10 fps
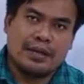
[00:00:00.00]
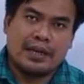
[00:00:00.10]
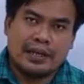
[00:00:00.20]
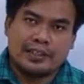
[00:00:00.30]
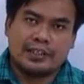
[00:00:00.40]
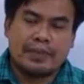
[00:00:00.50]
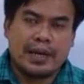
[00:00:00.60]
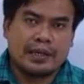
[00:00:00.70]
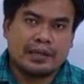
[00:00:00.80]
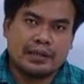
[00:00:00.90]
Axis
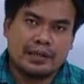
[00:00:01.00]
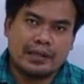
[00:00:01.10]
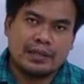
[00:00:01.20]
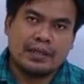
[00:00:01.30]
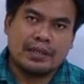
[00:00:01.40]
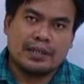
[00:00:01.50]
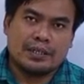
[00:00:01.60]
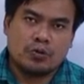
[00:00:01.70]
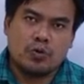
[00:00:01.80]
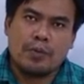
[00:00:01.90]
Bank,
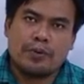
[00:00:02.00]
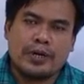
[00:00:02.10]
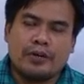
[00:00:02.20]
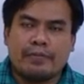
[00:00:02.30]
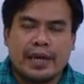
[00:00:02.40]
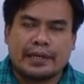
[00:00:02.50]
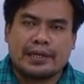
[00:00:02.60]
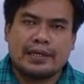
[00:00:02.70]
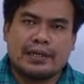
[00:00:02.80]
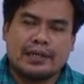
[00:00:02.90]
Cooperative Bank,
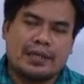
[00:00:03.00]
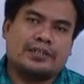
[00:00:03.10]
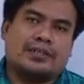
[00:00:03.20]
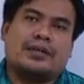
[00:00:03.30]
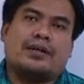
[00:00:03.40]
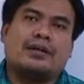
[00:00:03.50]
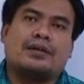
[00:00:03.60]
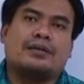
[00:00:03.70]
etc.